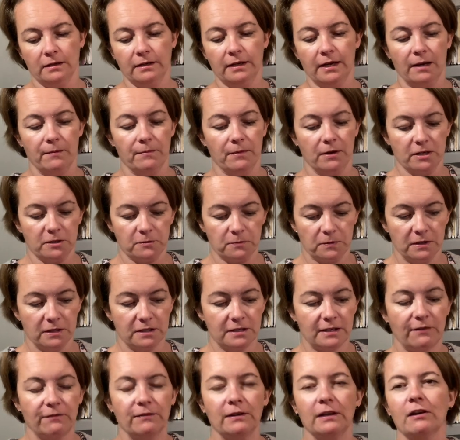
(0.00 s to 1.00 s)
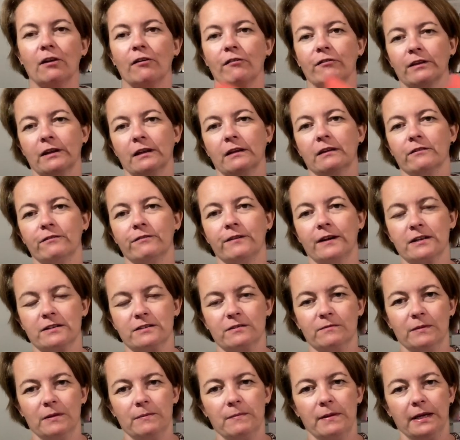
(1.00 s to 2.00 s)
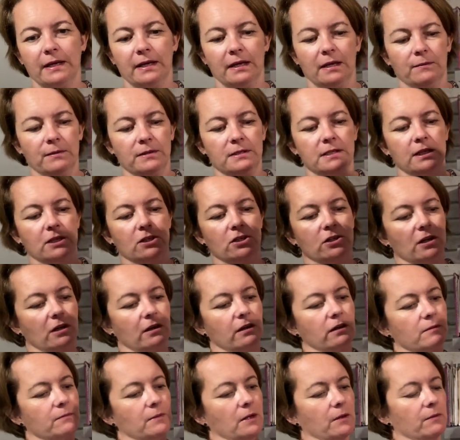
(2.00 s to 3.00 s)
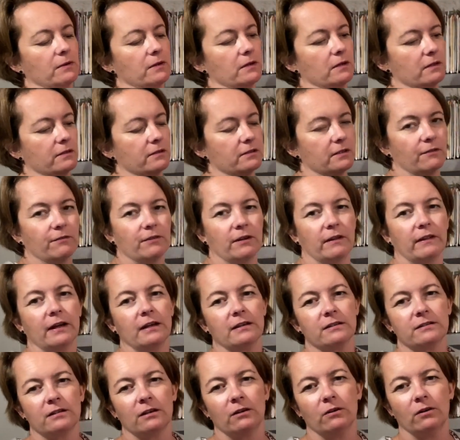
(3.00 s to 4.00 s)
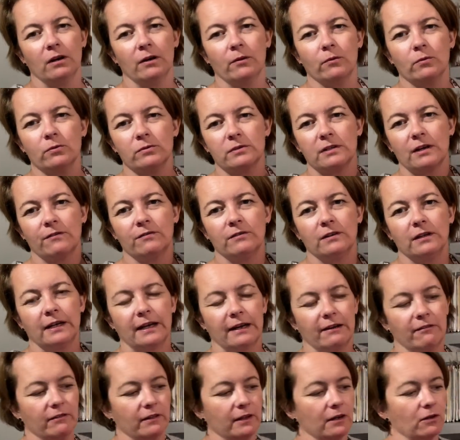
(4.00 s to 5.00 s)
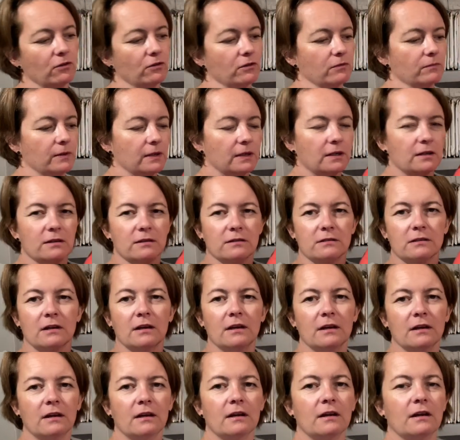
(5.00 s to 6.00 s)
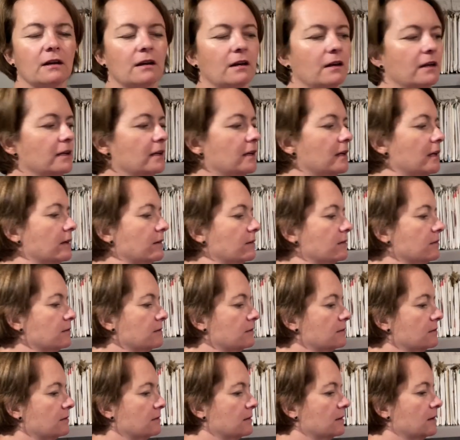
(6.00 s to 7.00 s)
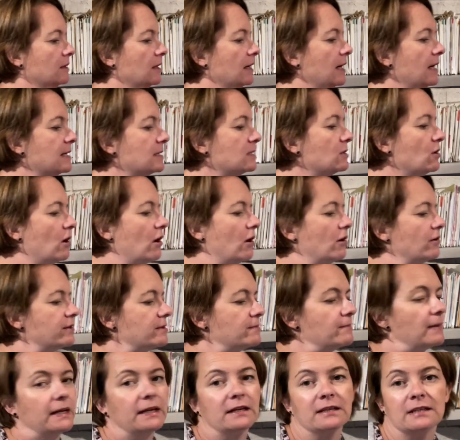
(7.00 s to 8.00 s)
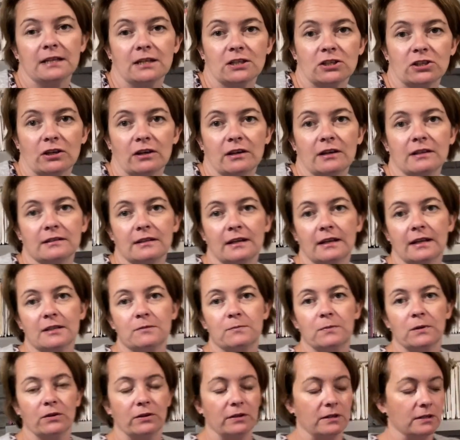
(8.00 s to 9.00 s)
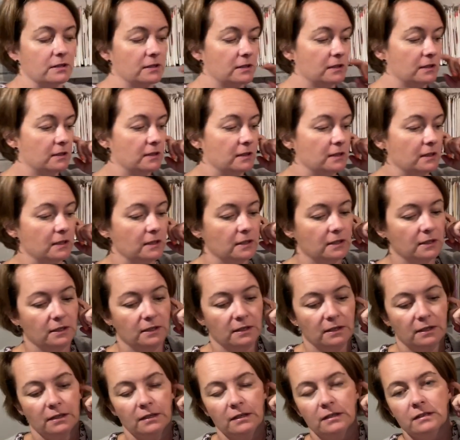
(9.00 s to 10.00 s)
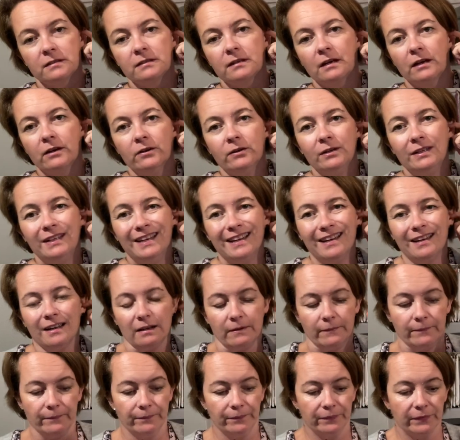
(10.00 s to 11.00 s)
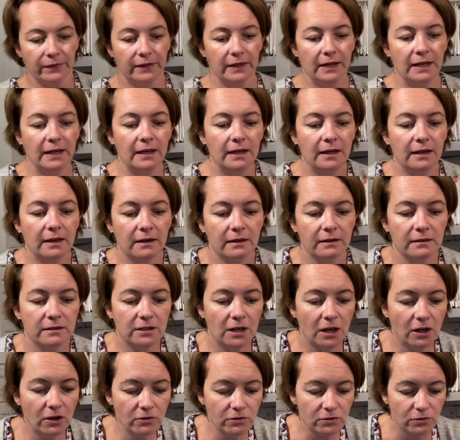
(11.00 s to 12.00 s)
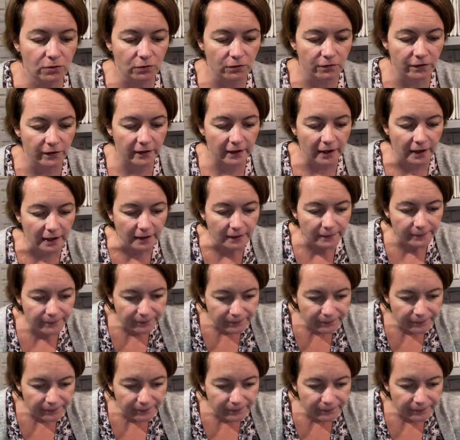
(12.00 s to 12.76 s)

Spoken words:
my husband is definitely loving the fact of me making him a t-shirt at the moment and stuff like that. So I will definitely carry that on, because, you know, it's not hard to make a t-shirt, is it? Let's be honest. So yeah, the total for that